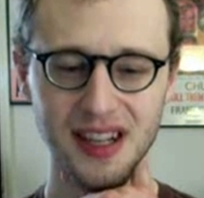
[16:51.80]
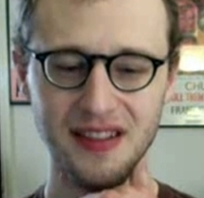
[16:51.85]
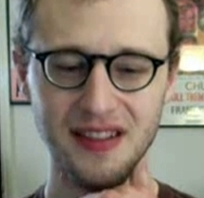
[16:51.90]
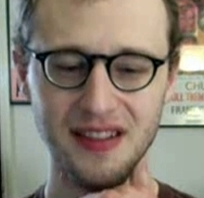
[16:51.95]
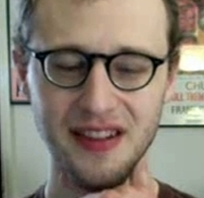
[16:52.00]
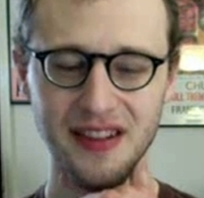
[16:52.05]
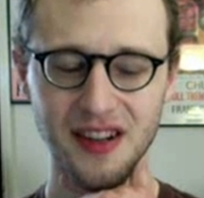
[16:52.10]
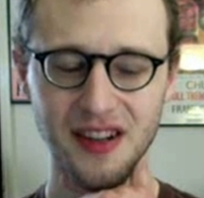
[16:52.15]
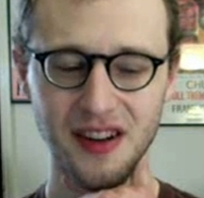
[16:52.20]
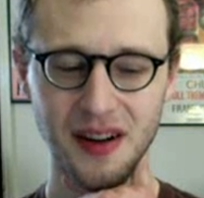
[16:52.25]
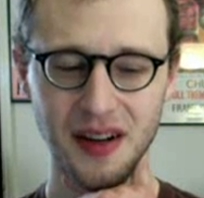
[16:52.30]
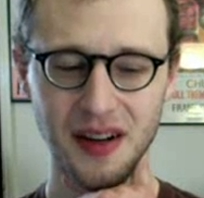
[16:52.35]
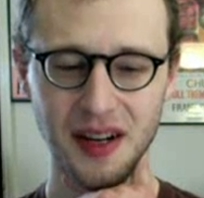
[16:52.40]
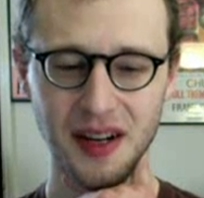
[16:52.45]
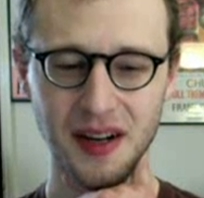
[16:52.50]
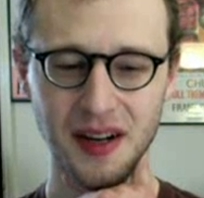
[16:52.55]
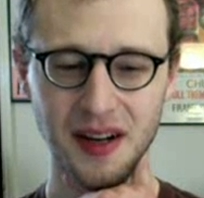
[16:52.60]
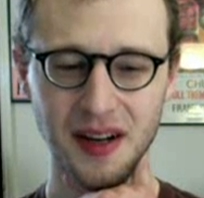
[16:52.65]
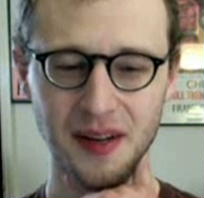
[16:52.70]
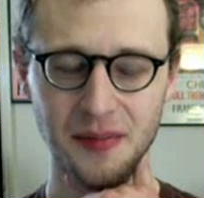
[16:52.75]
I don't know.
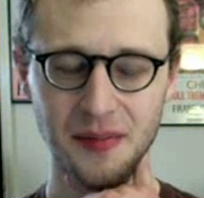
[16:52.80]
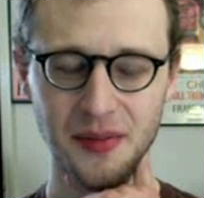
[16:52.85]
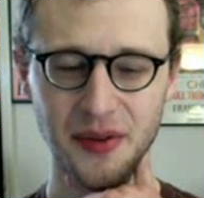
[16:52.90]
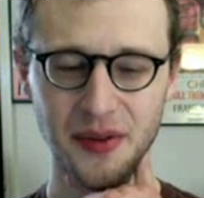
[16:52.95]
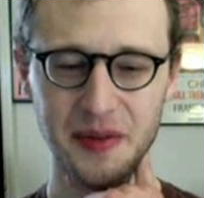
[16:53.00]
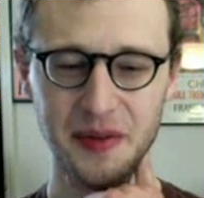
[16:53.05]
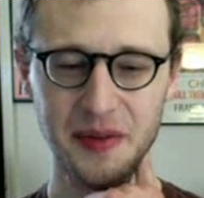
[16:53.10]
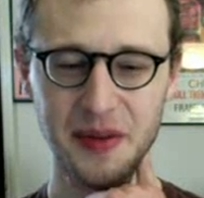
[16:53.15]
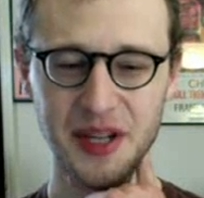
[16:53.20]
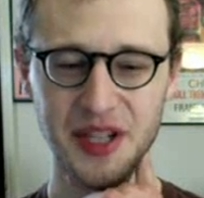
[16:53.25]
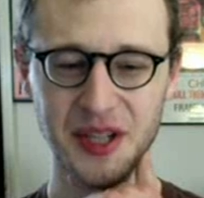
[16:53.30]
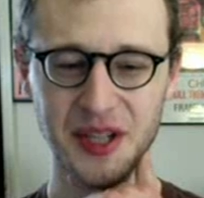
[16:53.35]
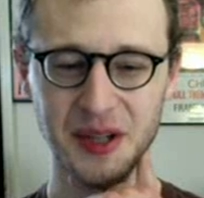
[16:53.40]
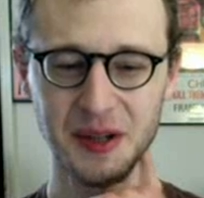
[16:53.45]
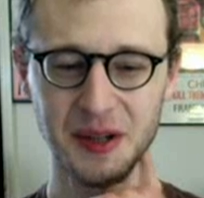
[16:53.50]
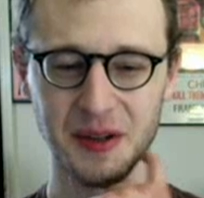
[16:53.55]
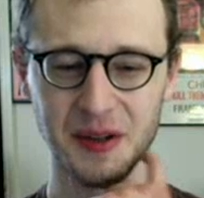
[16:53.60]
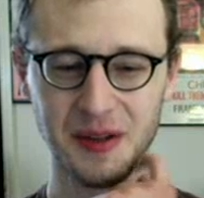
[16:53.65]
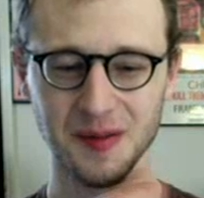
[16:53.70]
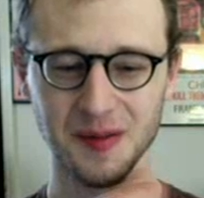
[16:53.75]
I, am pretty much
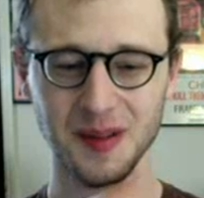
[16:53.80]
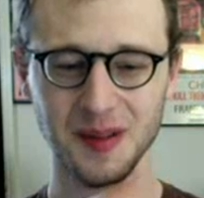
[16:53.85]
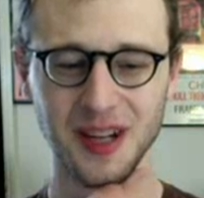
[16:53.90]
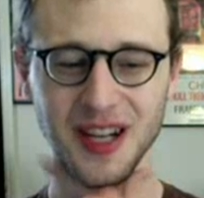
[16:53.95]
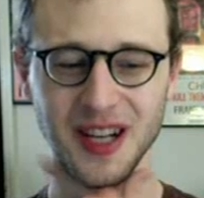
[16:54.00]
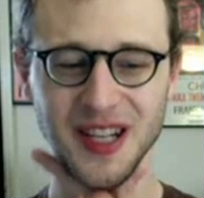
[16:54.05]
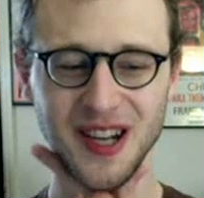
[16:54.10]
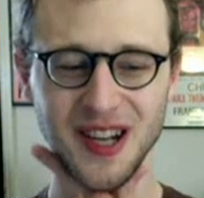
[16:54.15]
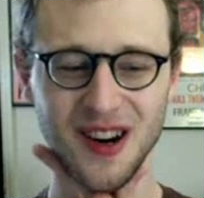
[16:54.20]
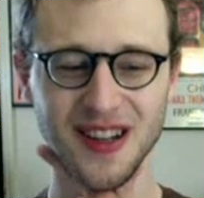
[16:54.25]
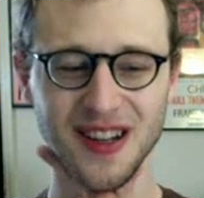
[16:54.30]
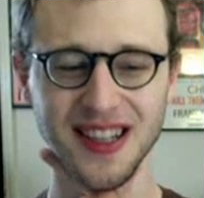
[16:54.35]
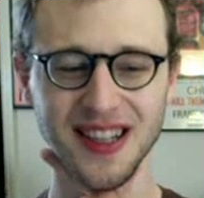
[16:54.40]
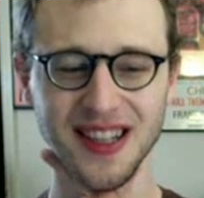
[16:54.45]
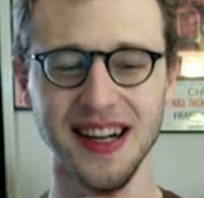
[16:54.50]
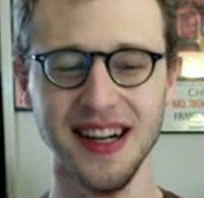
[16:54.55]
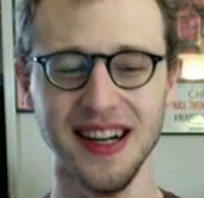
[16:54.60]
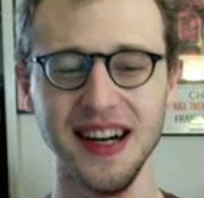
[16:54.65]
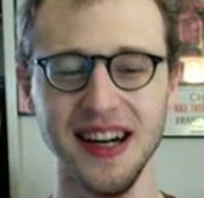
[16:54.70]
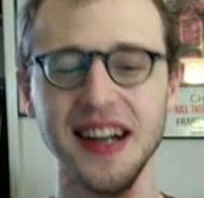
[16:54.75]
a
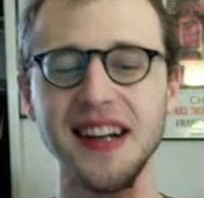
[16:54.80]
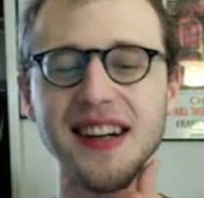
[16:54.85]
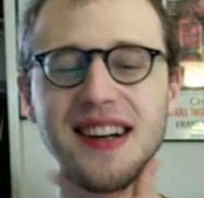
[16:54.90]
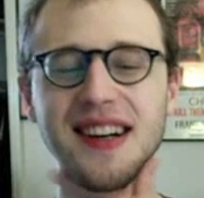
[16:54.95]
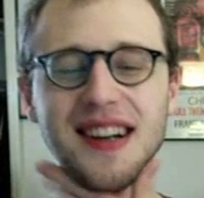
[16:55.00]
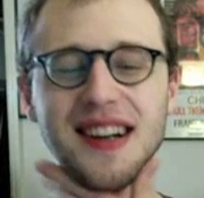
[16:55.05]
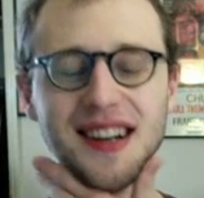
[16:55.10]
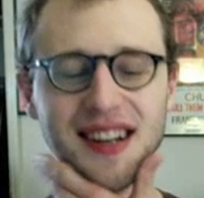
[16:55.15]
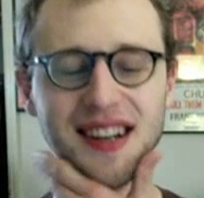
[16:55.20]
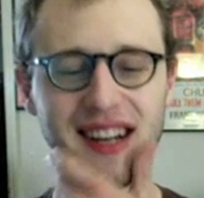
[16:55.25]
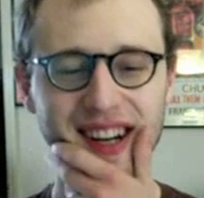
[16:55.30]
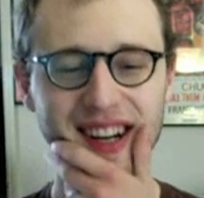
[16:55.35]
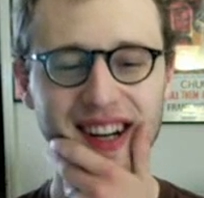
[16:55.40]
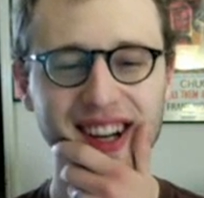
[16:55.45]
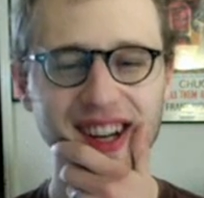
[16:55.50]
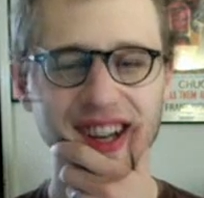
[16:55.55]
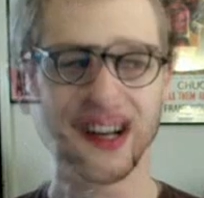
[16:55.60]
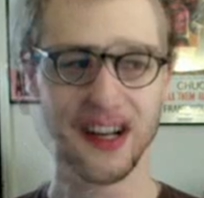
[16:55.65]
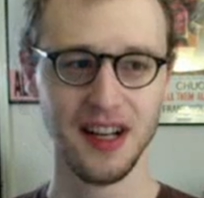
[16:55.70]
Catan guy. Uh,